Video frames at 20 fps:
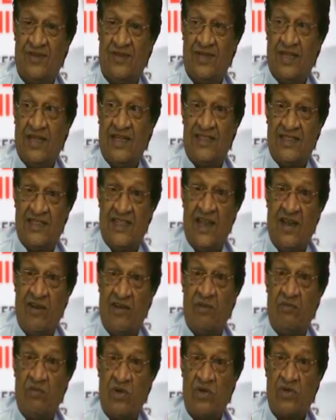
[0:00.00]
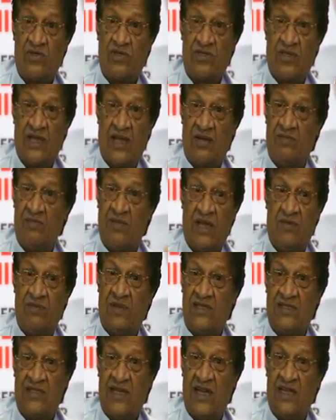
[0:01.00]
And it's there in the books. I'm
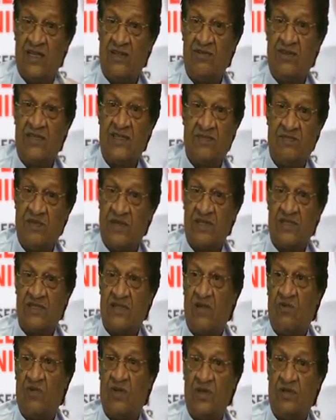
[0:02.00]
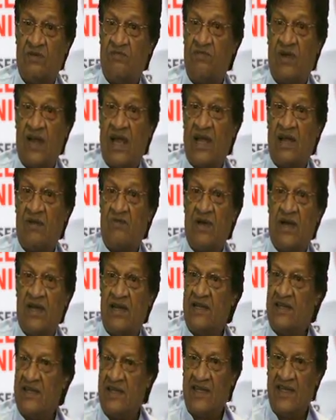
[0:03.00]
not telling you this because I want to brag about
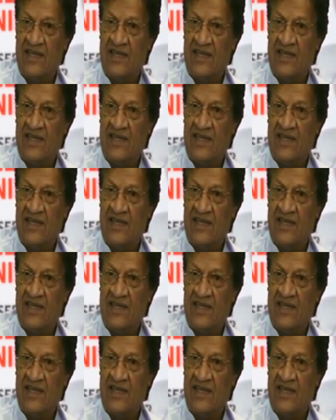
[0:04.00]
it.